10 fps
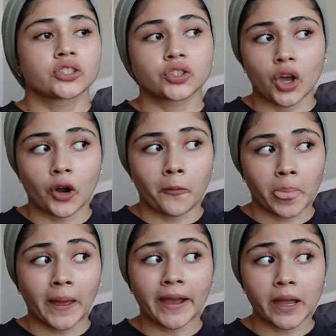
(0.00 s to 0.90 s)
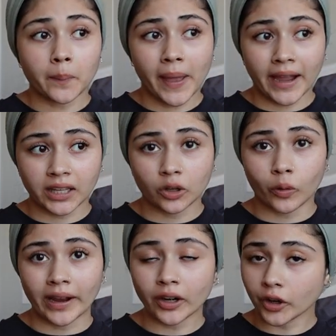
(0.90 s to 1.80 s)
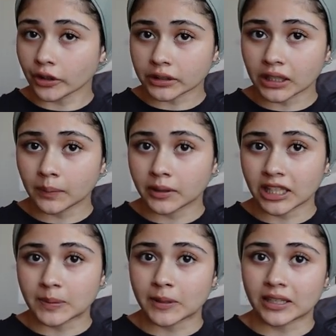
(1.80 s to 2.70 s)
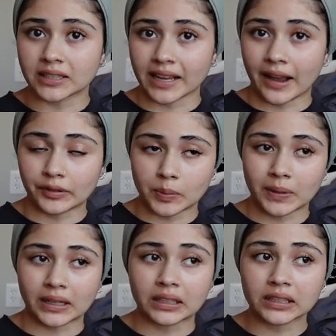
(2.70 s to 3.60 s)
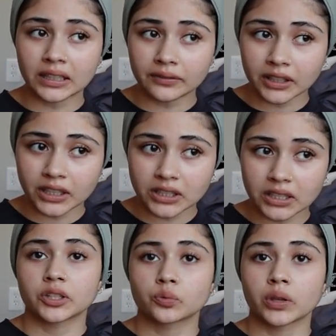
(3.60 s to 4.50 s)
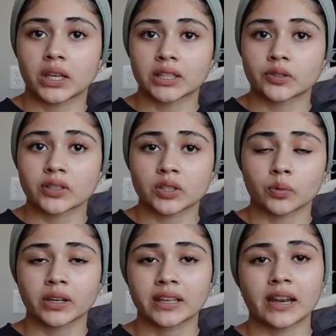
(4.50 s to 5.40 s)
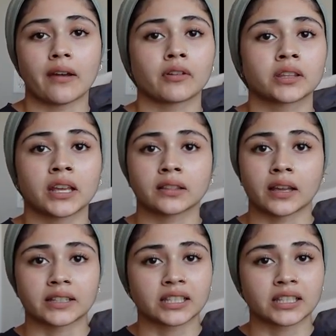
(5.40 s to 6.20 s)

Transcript: So I am packing quite early, but that's because I have to be in Cleveland this weekend, so I just want to get everything like